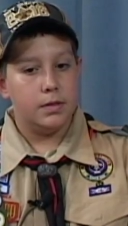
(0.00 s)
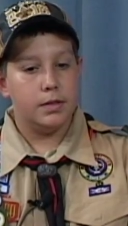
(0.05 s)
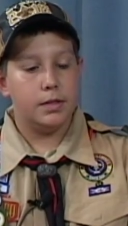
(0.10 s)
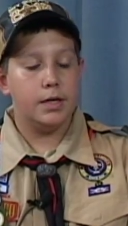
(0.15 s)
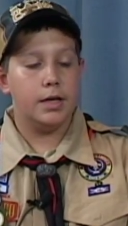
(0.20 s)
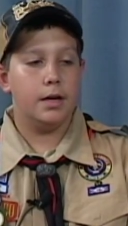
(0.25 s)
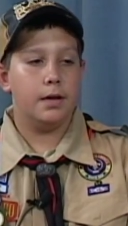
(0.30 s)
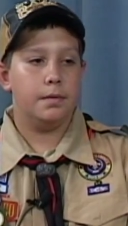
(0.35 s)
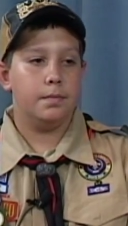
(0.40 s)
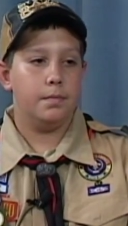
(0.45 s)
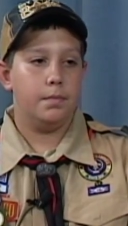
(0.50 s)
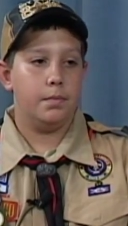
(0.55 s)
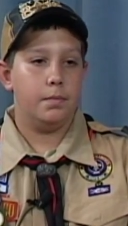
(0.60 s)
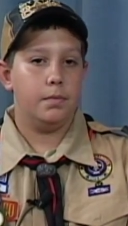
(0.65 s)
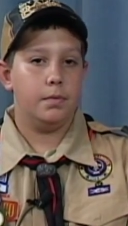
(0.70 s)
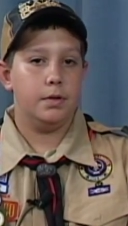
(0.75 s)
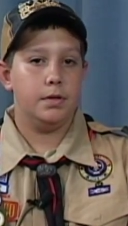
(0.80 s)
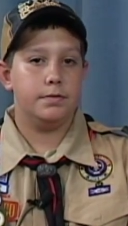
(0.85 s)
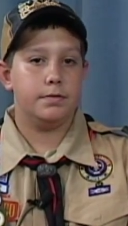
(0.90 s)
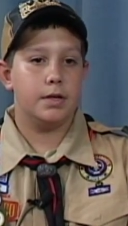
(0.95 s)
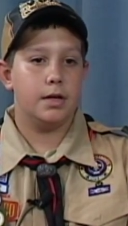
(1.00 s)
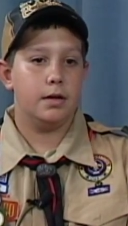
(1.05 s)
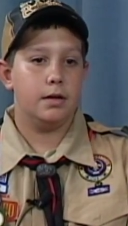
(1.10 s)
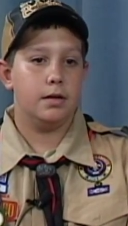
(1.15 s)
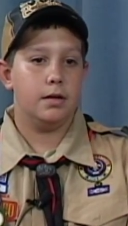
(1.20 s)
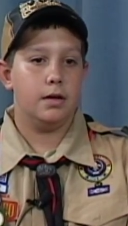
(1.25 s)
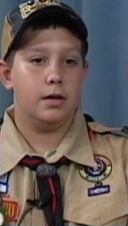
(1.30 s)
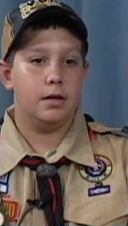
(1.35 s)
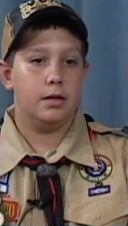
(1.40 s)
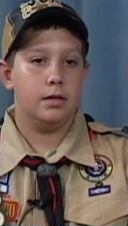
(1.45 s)
Yeah, we've
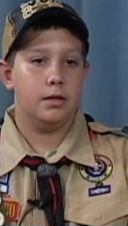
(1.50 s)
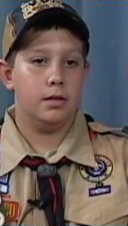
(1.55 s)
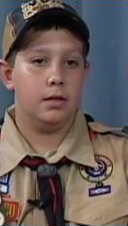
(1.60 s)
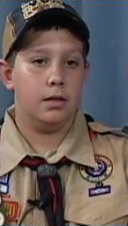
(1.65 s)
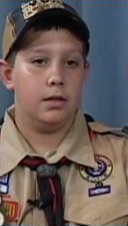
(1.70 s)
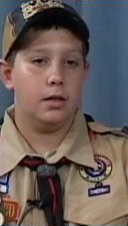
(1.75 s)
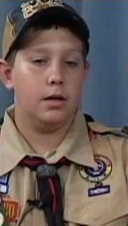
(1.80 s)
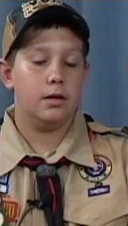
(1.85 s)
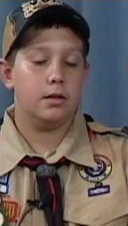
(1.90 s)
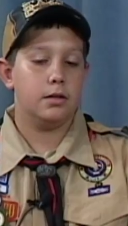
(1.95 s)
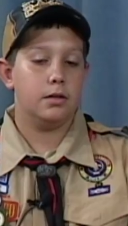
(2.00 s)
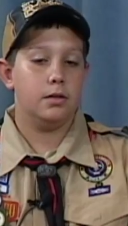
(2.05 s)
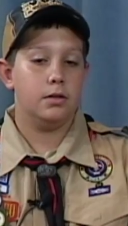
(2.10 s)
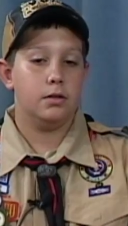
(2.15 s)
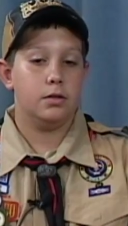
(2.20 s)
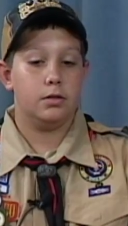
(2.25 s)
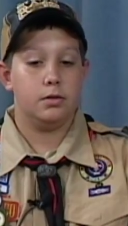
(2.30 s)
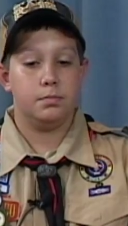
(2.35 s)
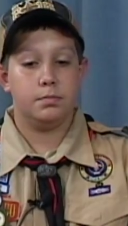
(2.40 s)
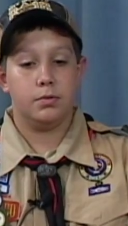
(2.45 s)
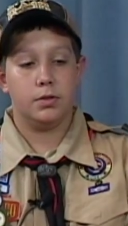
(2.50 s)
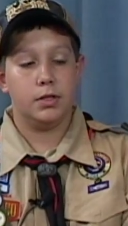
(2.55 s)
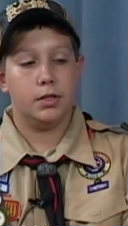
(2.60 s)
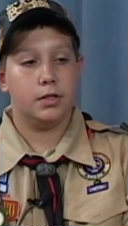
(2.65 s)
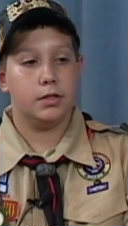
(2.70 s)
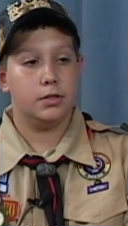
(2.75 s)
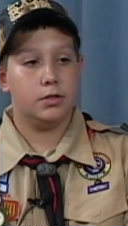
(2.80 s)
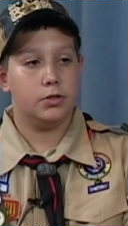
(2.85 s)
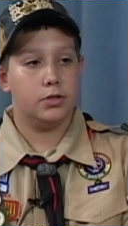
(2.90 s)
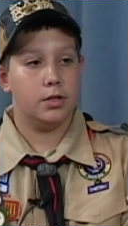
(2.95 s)
gone on a lot of pretty
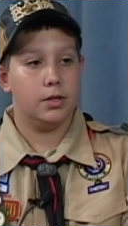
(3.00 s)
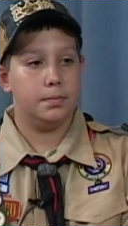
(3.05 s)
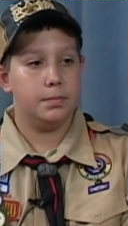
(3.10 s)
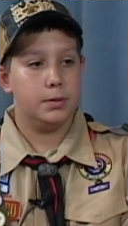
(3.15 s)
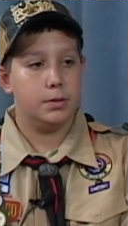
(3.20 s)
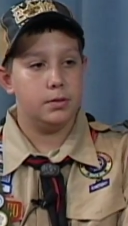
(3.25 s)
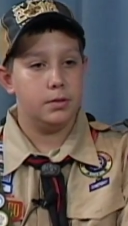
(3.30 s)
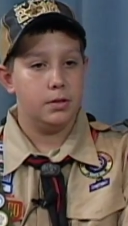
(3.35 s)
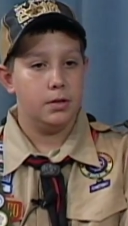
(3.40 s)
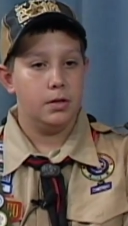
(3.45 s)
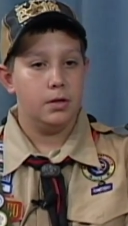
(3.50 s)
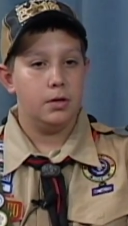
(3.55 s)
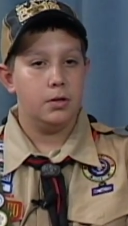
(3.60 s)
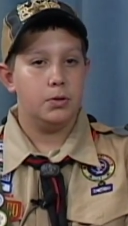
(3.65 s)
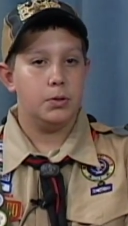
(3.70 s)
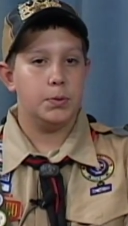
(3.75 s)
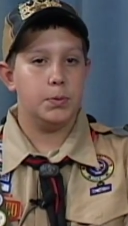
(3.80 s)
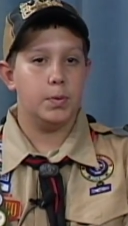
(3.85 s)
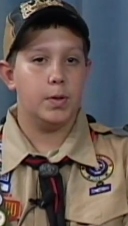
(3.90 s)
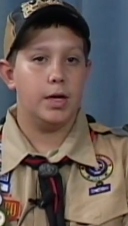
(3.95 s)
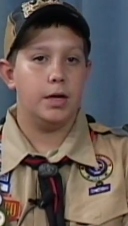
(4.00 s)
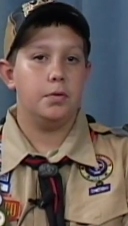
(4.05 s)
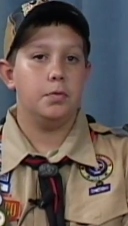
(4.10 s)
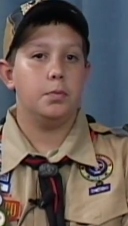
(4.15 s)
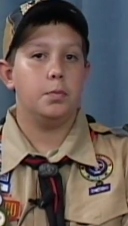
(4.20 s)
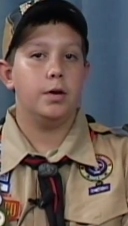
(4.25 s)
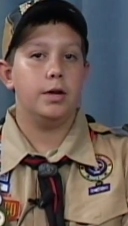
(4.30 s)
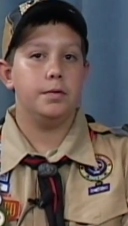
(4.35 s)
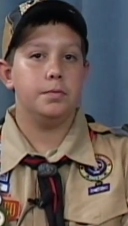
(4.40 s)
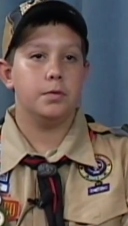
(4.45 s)
good trips. We went
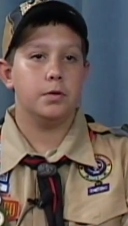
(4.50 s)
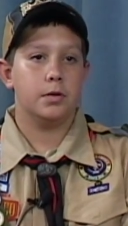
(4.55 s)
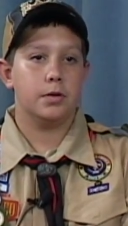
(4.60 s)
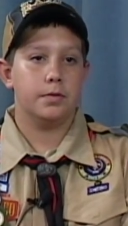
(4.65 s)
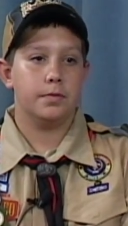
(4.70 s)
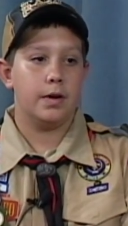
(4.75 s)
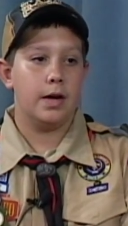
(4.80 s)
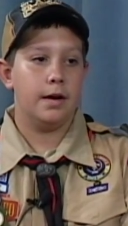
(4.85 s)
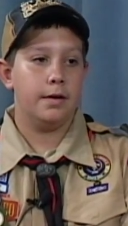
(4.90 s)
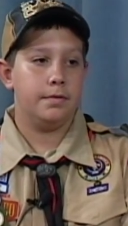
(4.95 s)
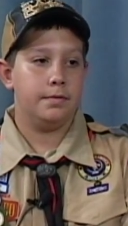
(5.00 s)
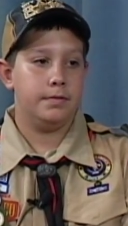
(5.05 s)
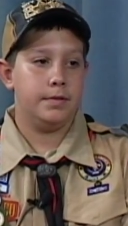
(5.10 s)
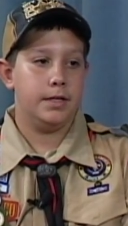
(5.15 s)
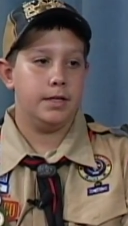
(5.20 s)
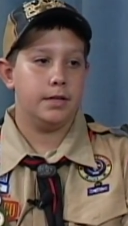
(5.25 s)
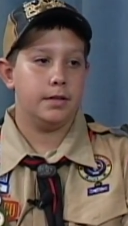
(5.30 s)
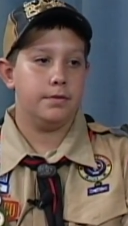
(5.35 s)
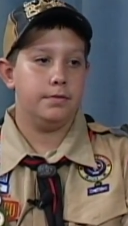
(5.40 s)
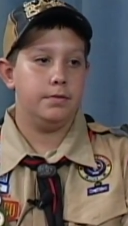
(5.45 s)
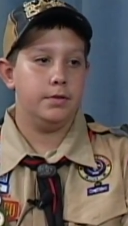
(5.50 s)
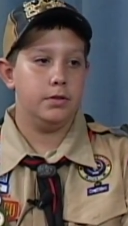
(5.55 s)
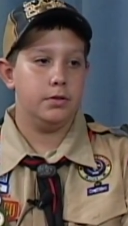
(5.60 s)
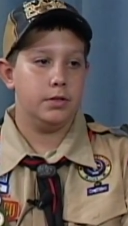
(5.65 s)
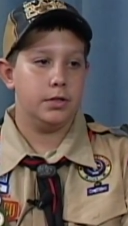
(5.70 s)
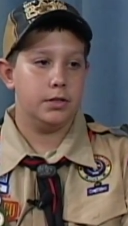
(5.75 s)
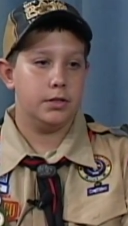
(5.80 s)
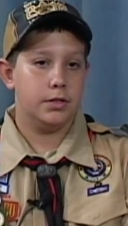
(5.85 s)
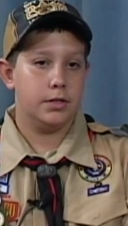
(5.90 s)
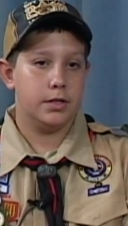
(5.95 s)
whitewater rafting a few
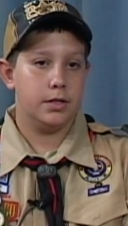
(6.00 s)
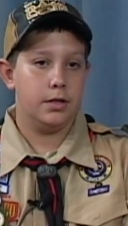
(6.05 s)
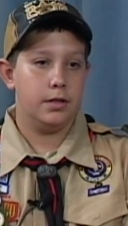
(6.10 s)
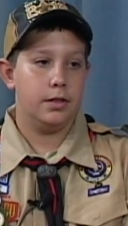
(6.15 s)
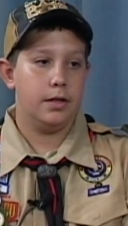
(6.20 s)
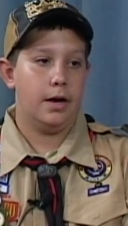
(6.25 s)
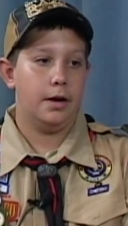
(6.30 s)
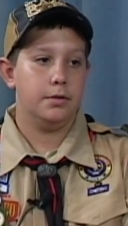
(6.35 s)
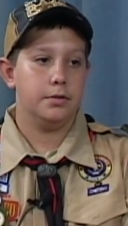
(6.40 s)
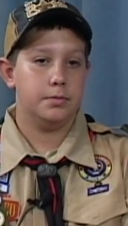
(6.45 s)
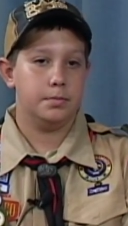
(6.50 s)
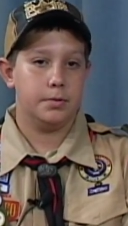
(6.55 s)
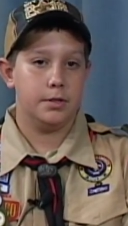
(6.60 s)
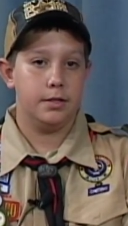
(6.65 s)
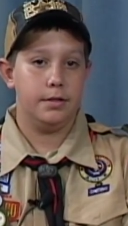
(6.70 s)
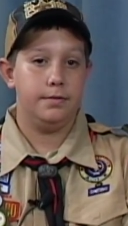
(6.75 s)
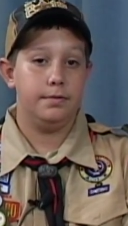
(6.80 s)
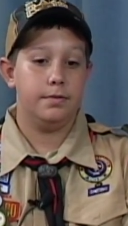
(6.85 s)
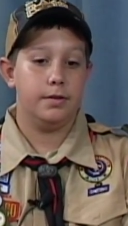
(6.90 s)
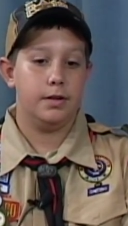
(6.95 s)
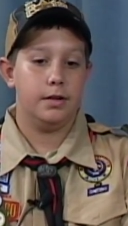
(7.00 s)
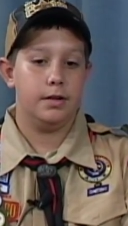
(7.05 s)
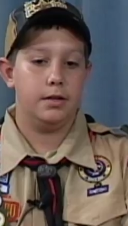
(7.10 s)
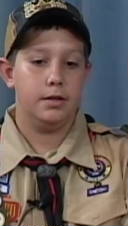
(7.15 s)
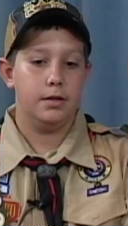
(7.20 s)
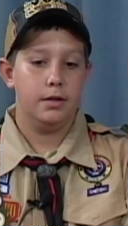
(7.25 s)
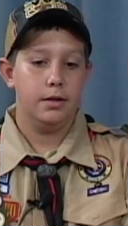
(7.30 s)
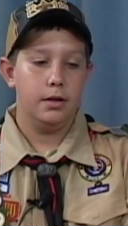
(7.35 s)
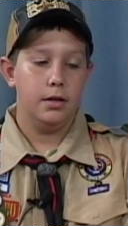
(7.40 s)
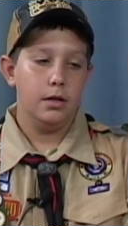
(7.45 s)
years ago. That was pretty
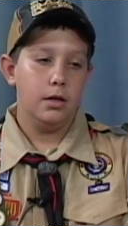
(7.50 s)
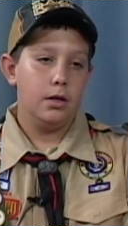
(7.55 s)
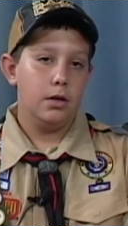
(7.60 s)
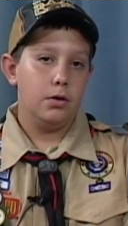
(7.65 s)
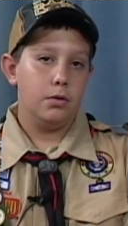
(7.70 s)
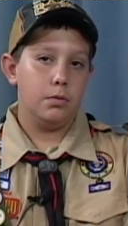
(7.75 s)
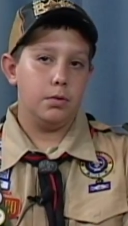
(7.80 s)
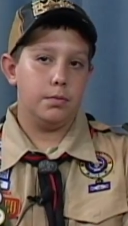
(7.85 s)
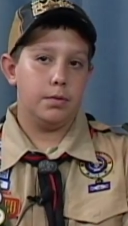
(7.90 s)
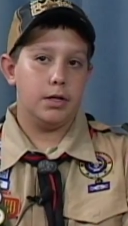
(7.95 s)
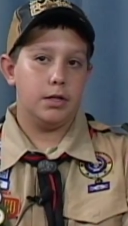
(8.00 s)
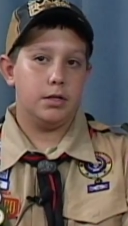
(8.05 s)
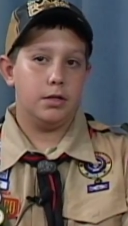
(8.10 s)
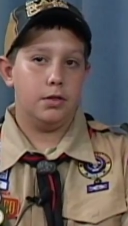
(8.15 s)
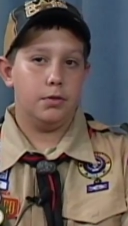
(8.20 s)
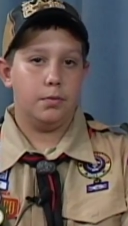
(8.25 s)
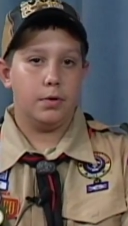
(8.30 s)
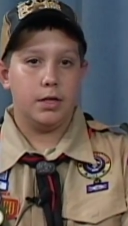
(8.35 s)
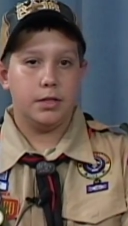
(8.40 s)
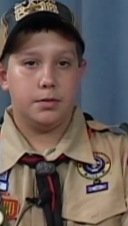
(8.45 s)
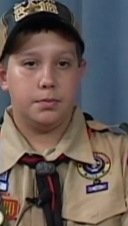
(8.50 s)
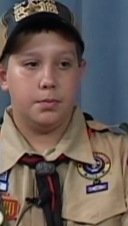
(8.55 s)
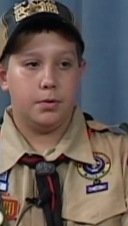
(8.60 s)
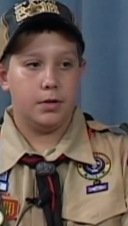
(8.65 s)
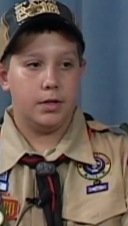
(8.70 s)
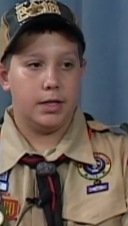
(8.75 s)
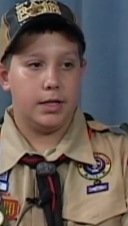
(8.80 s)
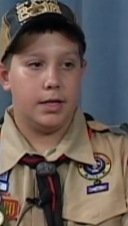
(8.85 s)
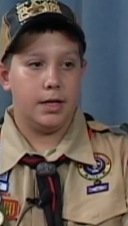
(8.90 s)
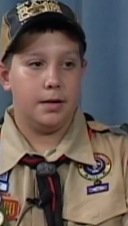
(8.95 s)
fun. We went to the West
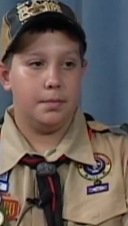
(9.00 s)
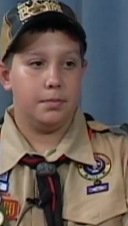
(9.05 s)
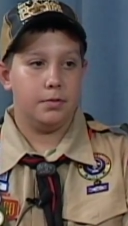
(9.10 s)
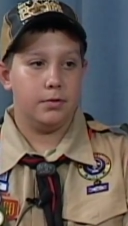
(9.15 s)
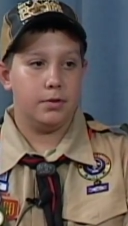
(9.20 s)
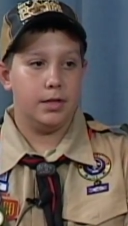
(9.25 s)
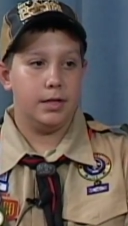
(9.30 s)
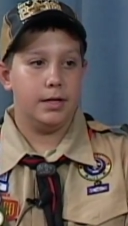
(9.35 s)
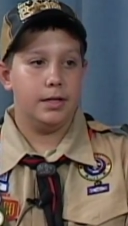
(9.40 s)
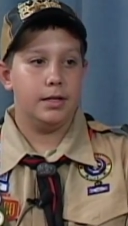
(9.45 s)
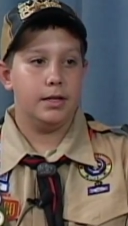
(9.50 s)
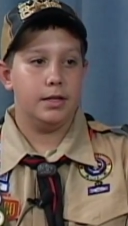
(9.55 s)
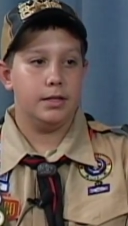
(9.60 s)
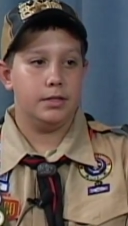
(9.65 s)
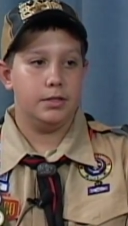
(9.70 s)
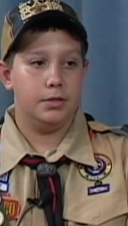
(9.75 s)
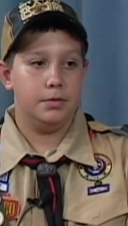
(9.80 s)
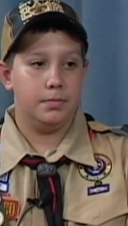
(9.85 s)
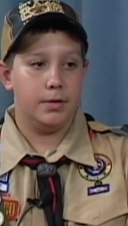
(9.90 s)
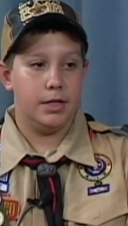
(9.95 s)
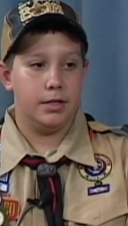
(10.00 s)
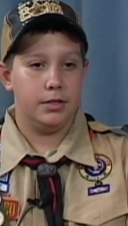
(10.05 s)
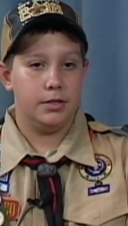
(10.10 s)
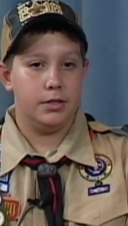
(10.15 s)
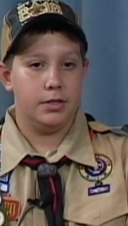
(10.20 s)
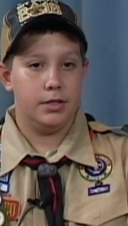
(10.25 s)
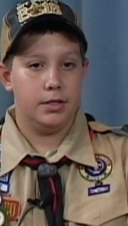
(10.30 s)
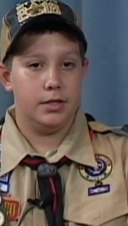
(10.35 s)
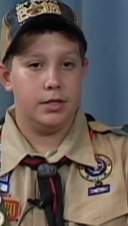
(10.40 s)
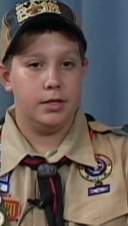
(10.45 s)
Point Camporee, as you
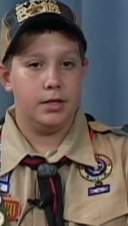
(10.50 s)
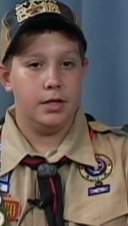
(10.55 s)
mentioned.